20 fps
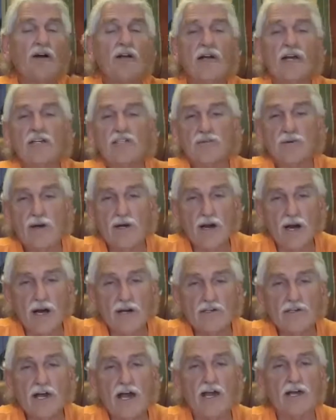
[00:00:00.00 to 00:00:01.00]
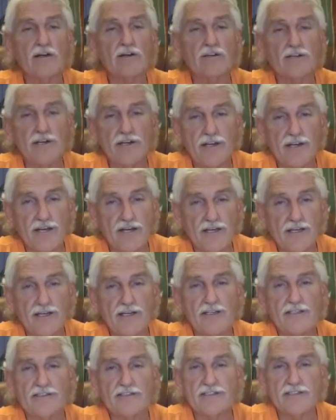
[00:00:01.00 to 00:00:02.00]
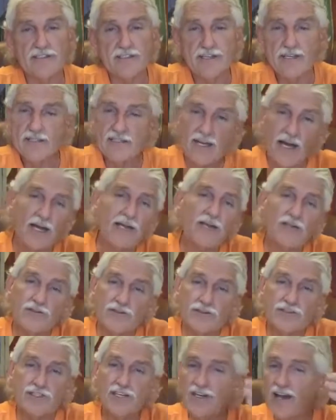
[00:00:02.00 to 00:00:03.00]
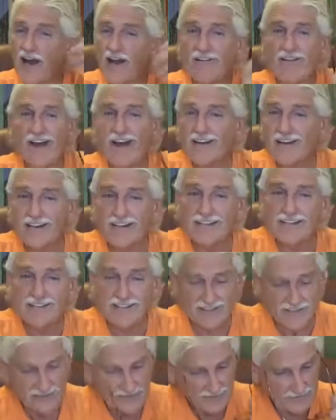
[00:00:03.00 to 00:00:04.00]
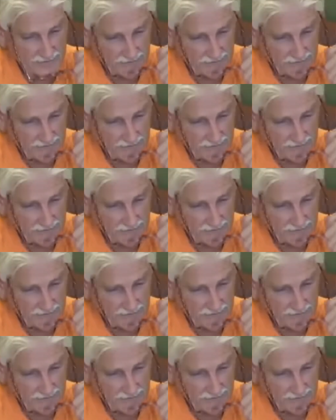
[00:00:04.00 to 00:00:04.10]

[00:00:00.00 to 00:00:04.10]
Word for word: Guess what our title today is. Isn't that interesting how that is?